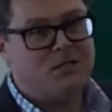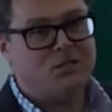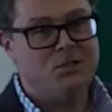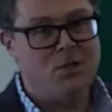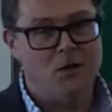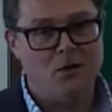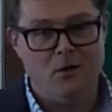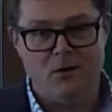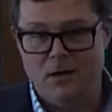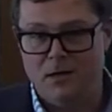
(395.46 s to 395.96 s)

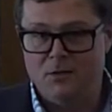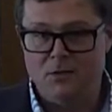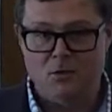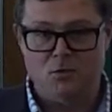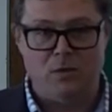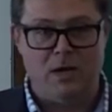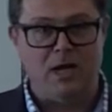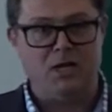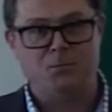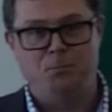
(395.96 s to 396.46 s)
sucker in the
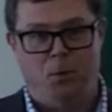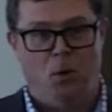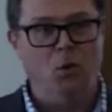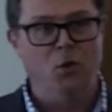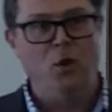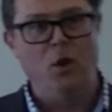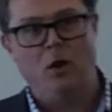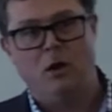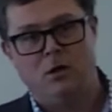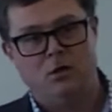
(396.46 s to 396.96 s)
trash, pull
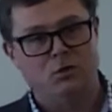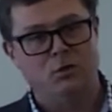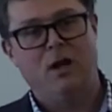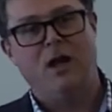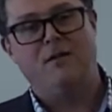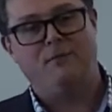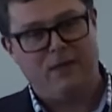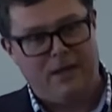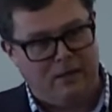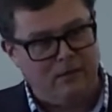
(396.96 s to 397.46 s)
the hard
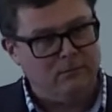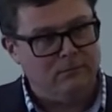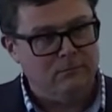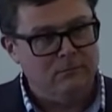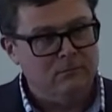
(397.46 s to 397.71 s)
drive out,